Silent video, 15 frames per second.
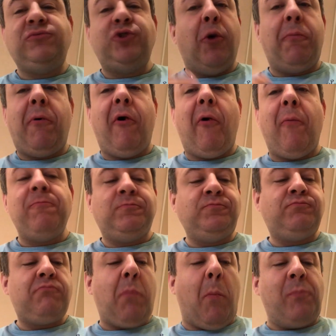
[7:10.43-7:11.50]
No pull.
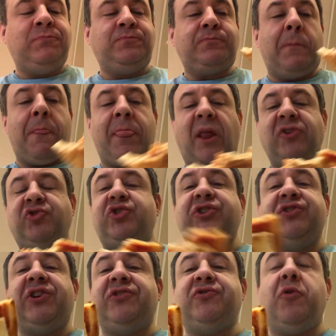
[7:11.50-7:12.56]
This
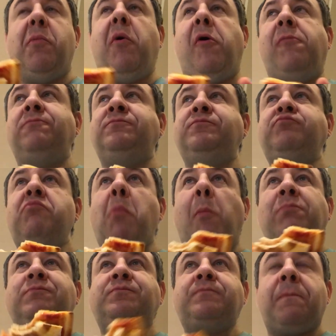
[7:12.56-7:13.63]
cheese has no pull.
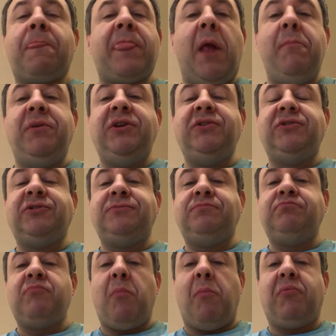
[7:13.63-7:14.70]
That means
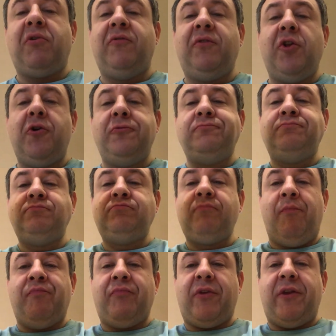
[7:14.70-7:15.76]
provolone,
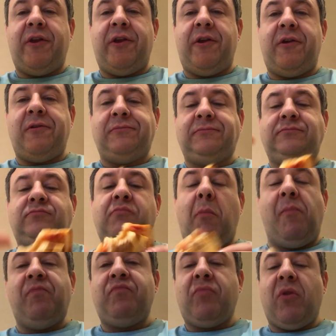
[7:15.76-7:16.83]

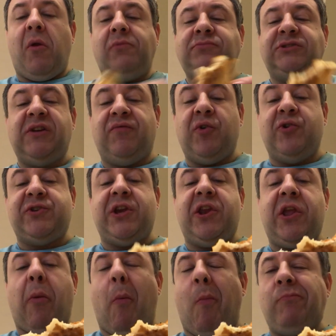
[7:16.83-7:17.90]
if there's
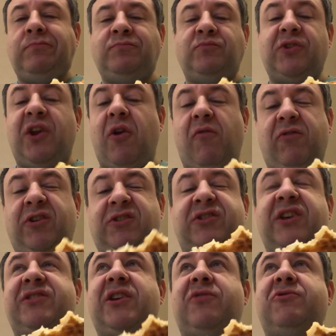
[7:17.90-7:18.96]
any. I'm not going to
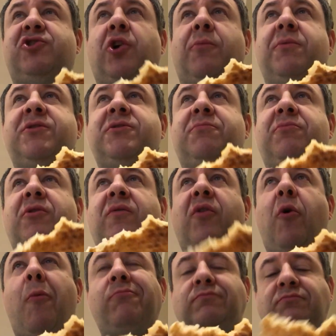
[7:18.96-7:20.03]
taste that sharpness of
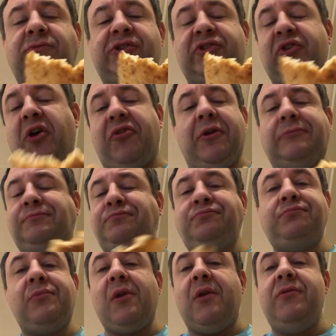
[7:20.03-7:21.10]
provolone. There's
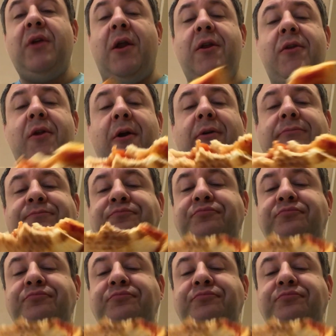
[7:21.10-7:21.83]
none in there.